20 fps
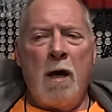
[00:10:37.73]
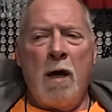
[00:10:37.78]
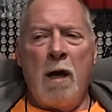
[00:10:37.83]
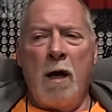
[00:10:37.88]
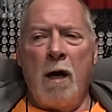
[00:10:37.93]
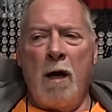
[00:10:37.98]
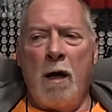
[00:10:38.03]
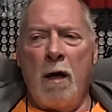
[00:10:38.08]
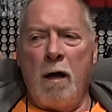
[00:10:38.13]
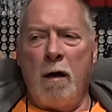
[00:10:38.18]

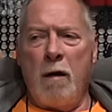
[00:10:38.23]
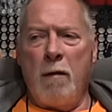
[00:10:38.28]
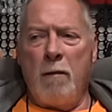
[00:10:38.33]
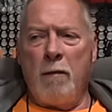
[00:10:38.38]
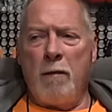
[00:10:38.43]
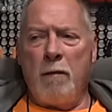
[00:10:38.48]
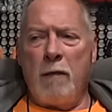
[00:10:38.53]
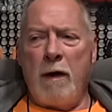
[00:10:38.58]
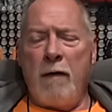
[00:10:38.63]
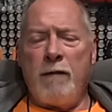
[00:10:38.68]

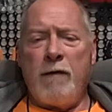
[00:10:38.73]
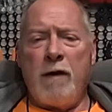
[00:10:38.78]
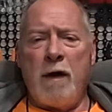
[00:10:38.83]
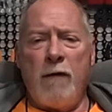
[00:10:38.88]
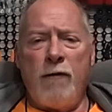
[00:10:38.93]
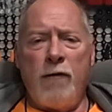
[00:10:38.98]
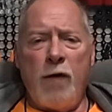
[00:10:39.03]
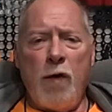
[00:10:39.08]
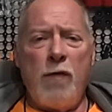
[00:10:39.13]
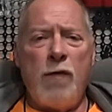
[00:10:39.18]
I've done
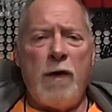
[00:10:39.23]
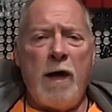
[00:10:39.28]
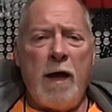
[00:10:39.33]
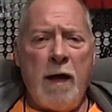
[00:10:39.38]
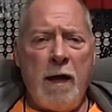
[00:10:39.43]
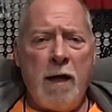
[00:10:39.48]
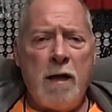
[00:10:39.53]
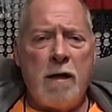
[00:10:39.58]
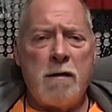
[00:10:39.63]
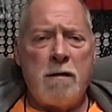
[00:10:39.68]
a few
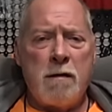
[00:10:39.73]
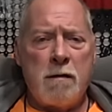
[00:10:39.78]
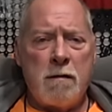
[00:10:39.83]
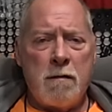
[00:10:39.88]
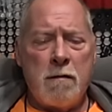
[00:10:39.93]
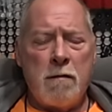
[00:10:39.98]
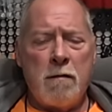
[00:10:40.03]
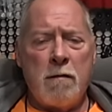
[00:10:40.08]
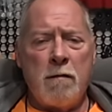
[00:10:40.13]
things